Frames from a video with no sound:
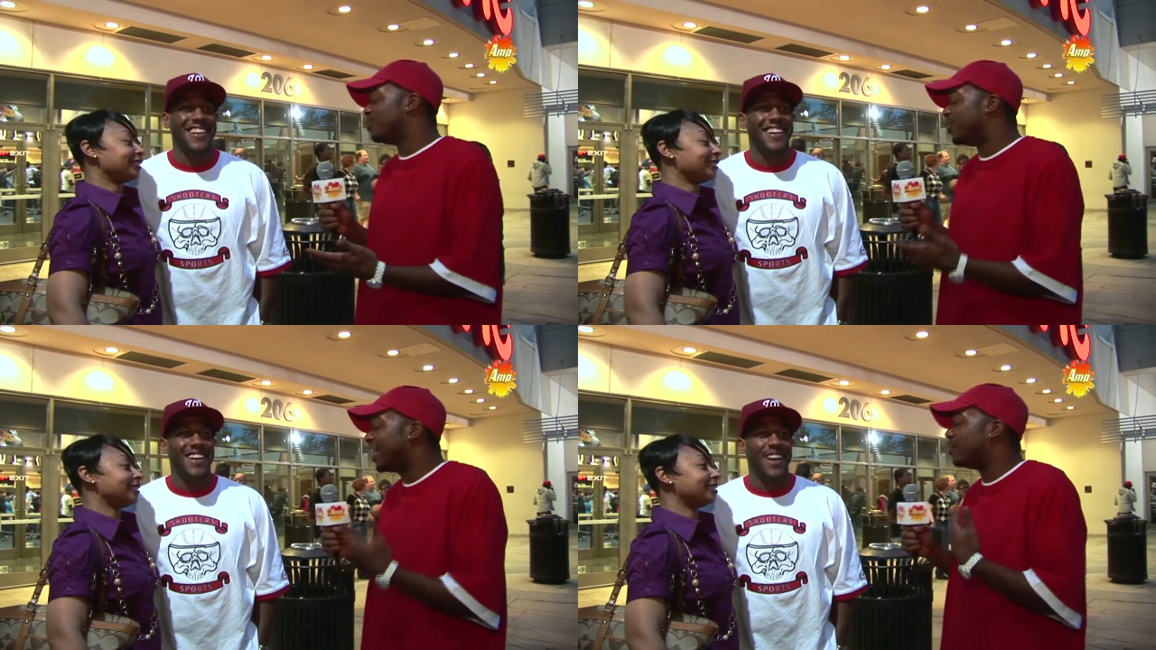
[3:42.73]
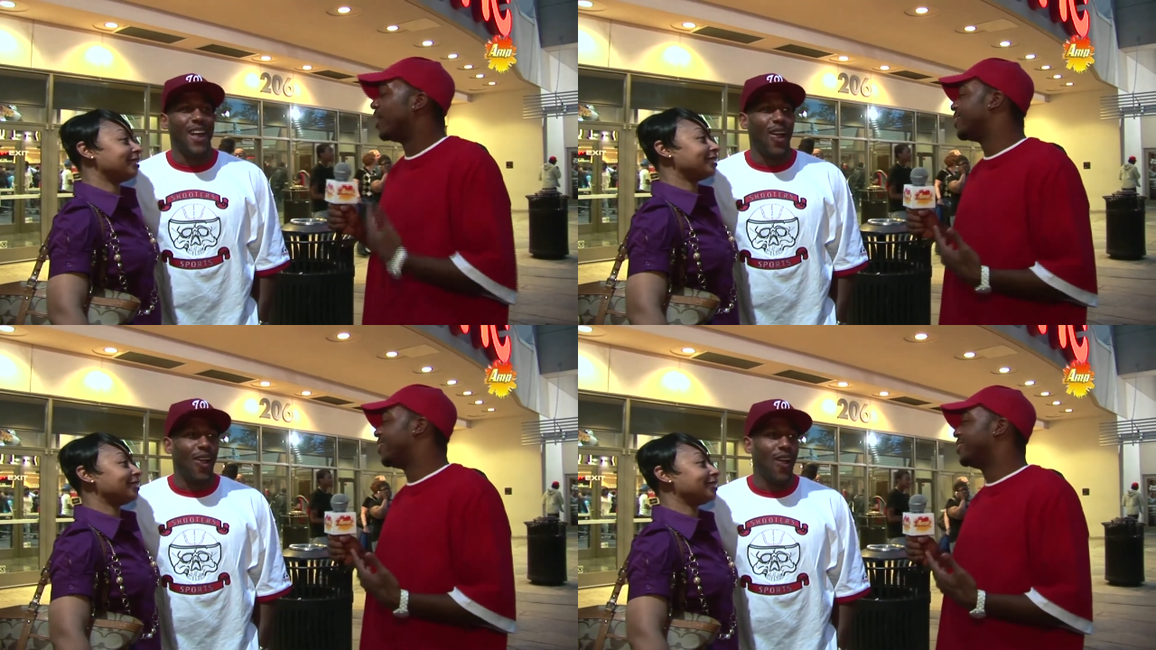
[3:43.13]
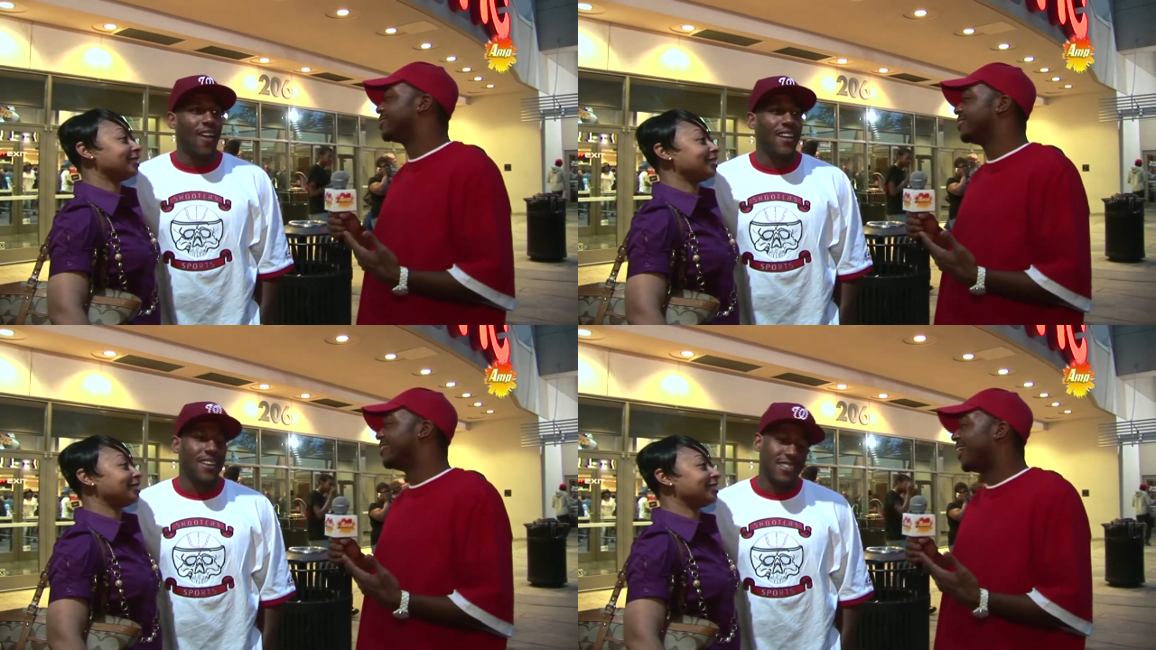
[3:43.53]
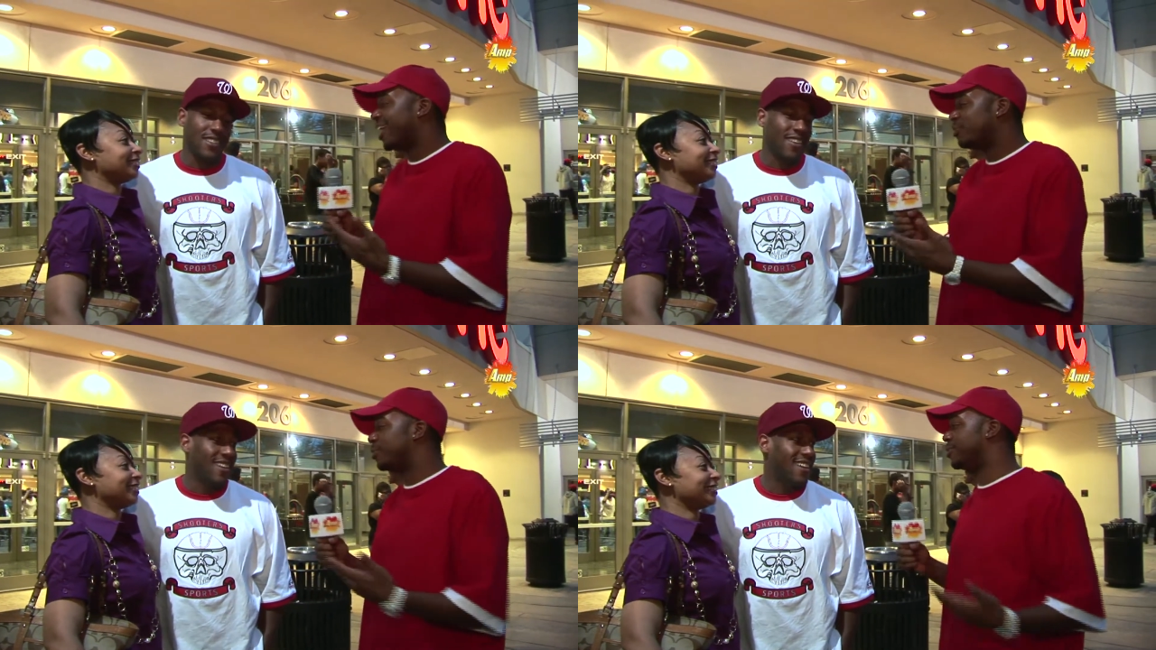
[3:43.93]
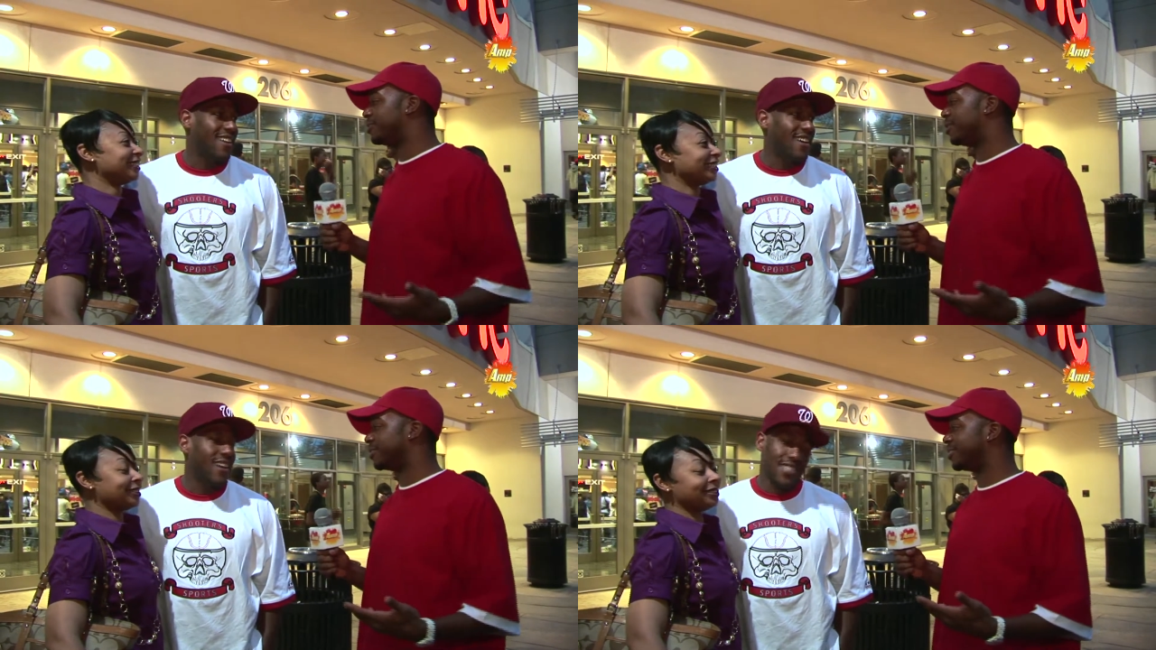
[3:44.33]
Speaker 1: When I get recognized, I gotta pull
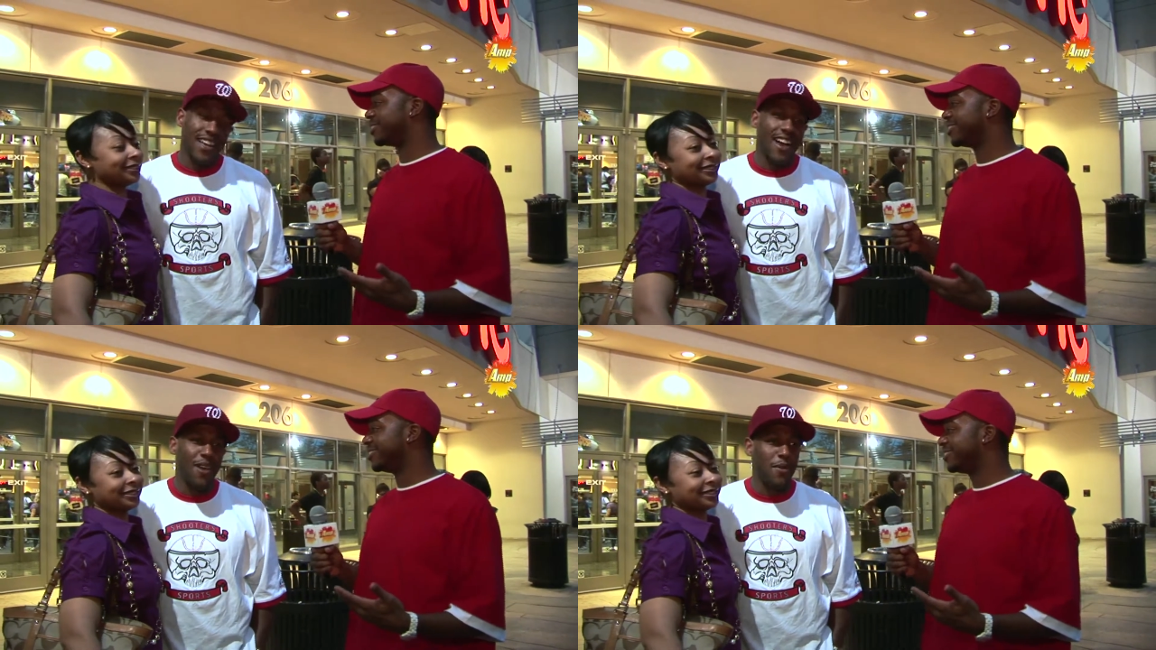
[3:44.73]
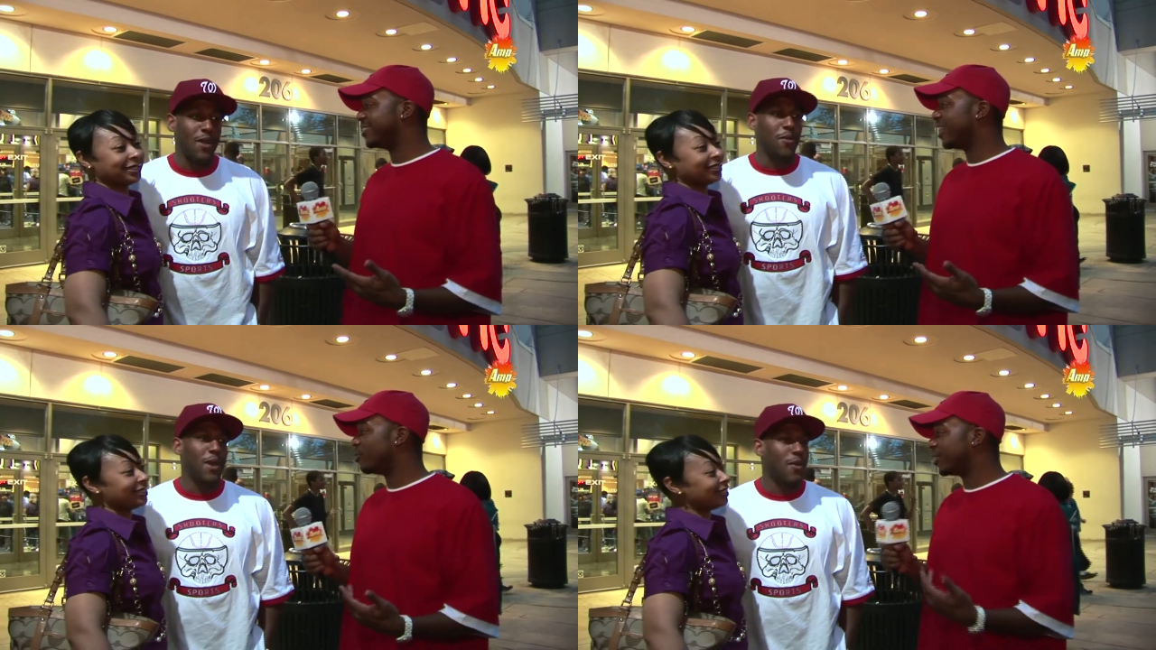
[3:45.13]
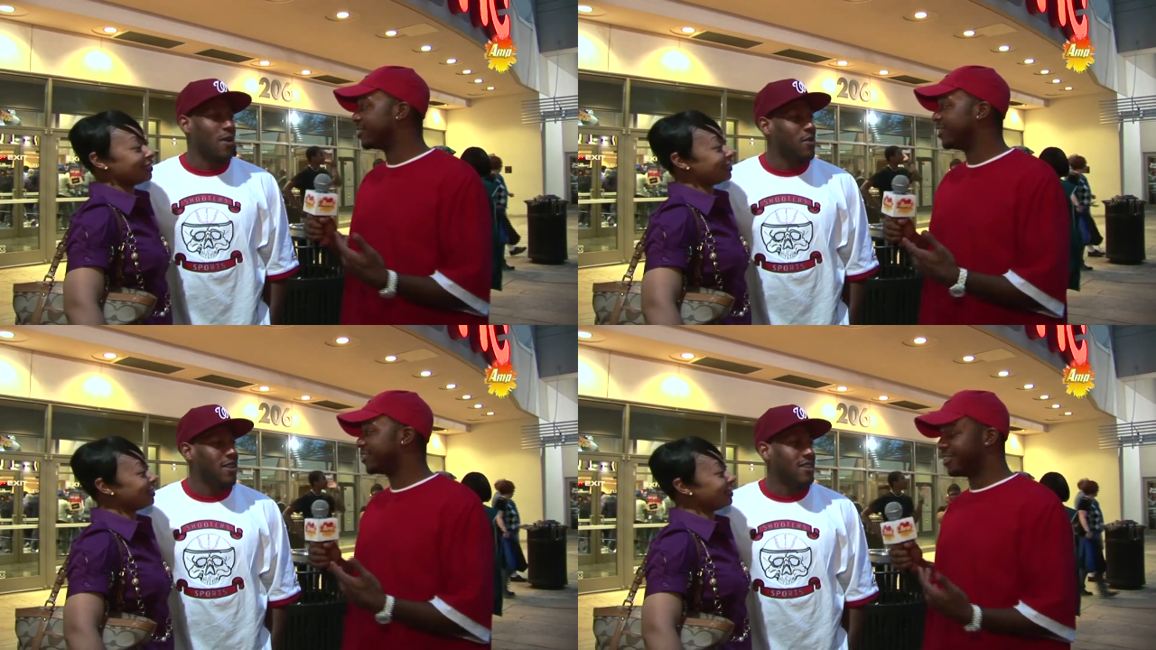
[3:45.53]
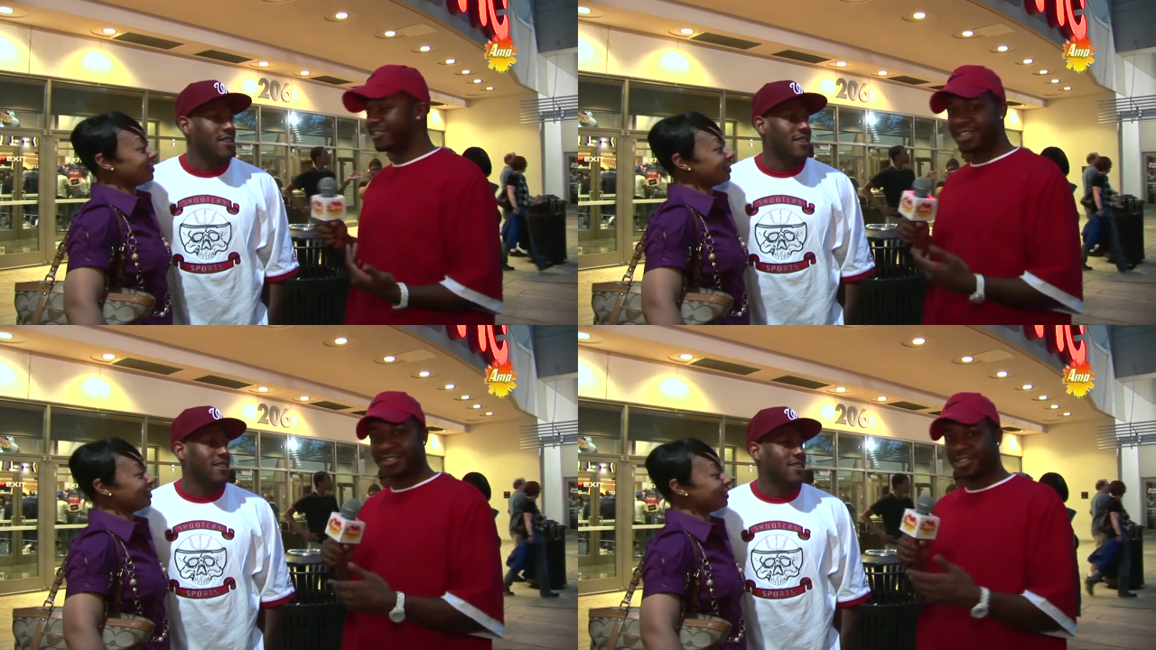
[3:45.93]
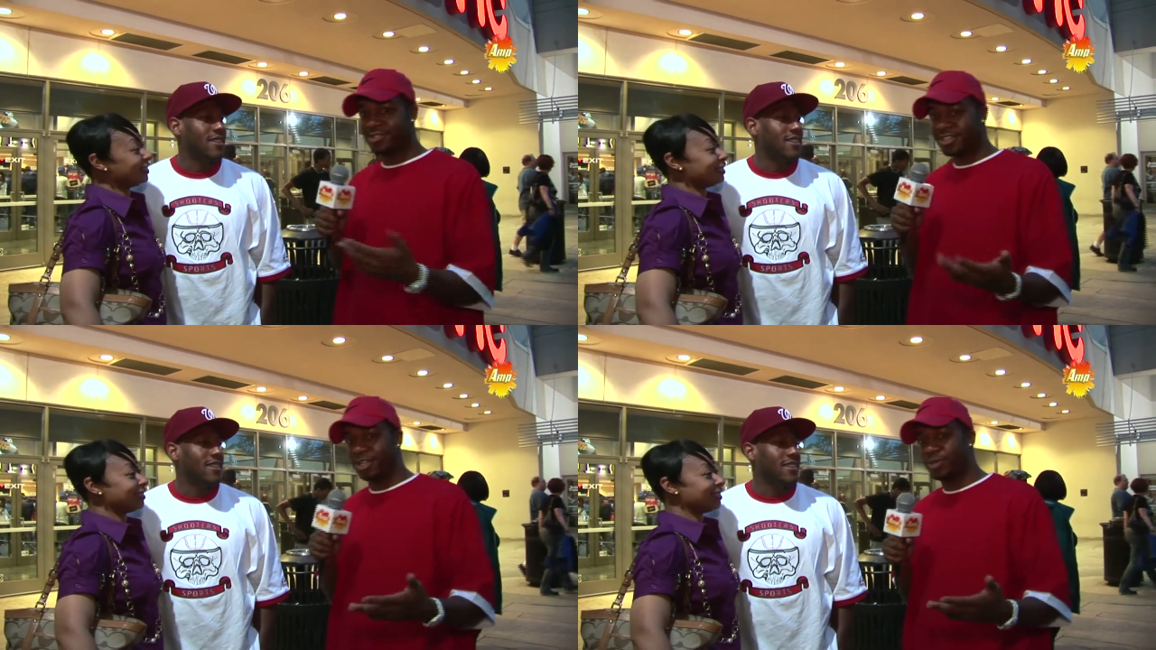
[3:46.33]
you over. I'm We, we, can, can, can
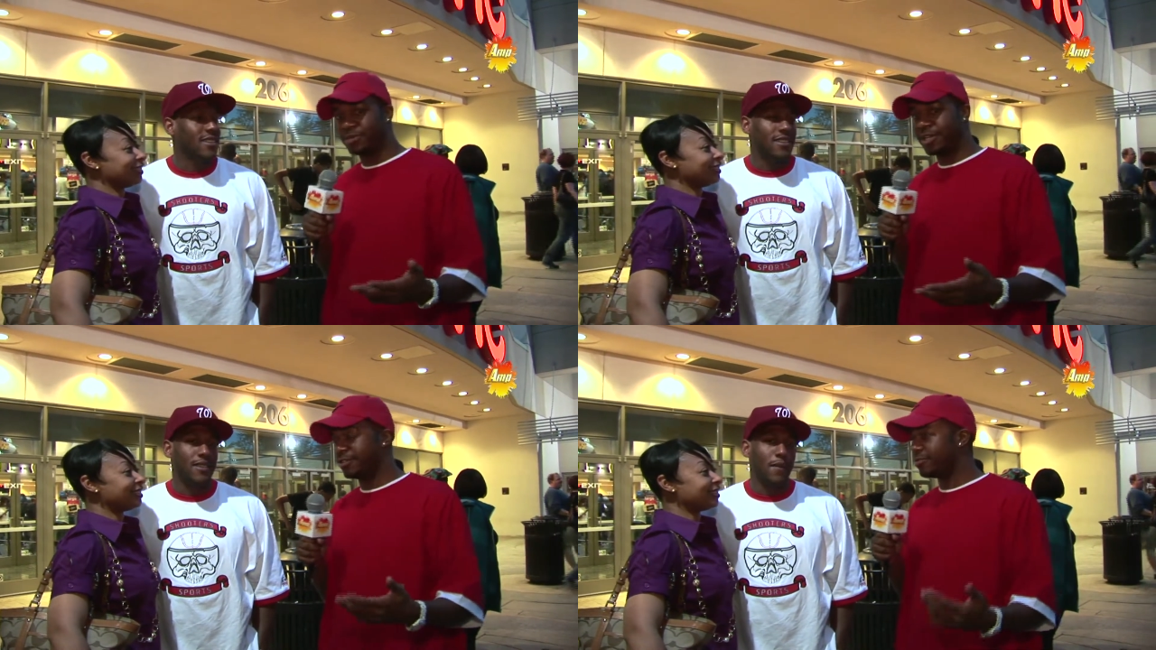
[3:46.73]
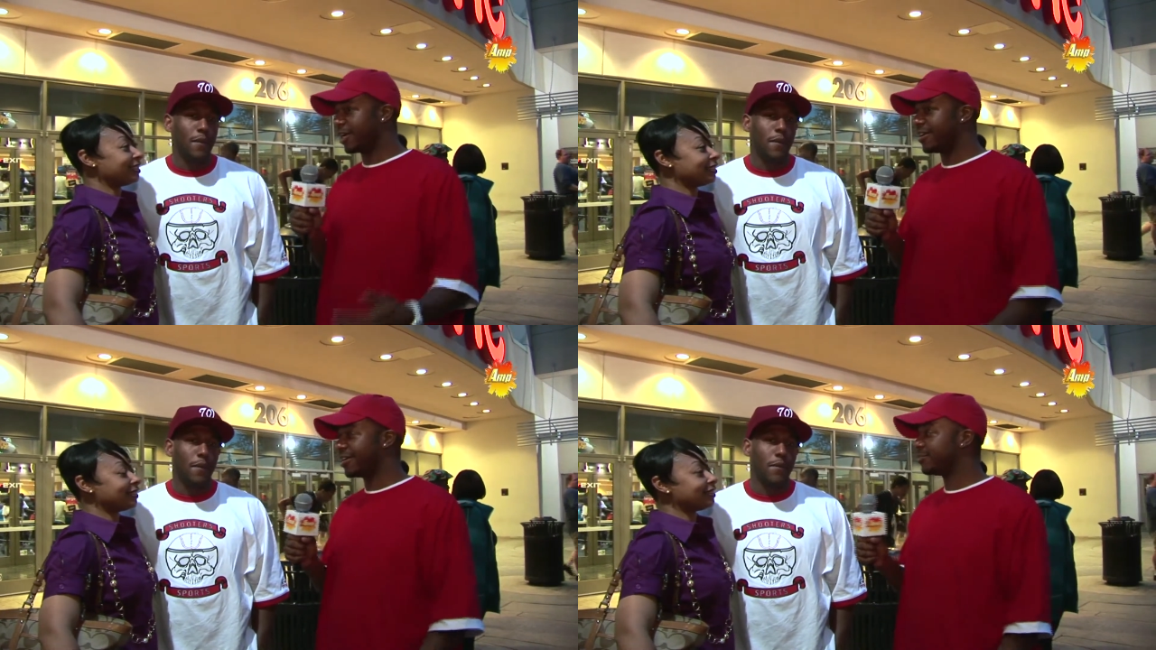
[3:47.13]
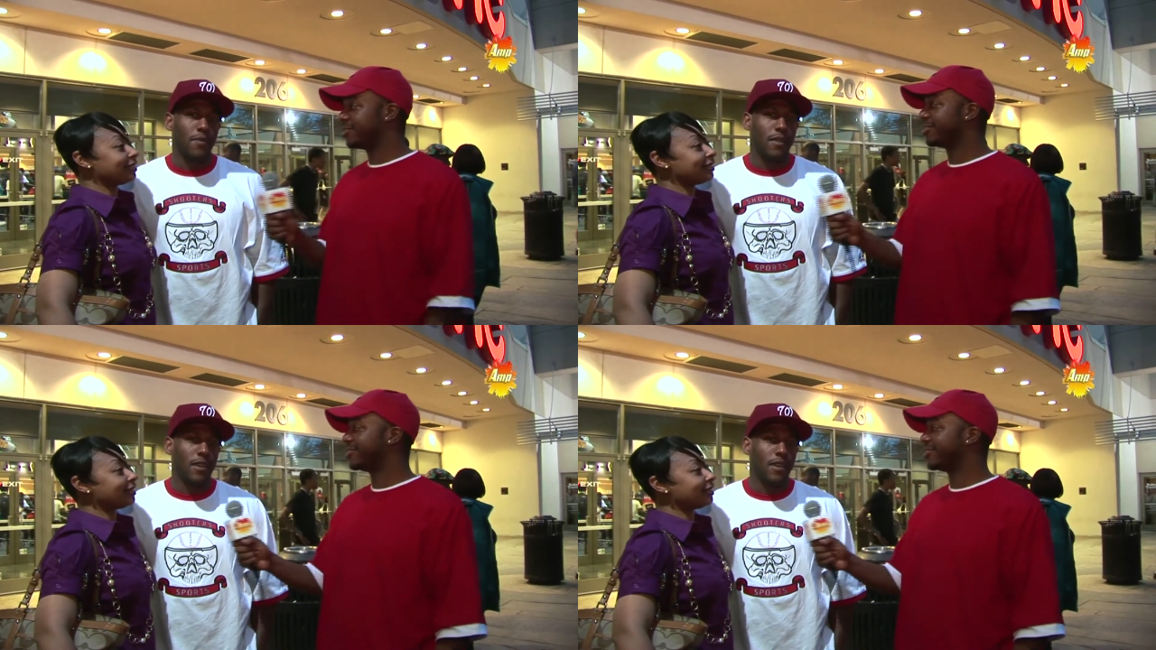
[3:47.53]
you tell the people that you recognize me?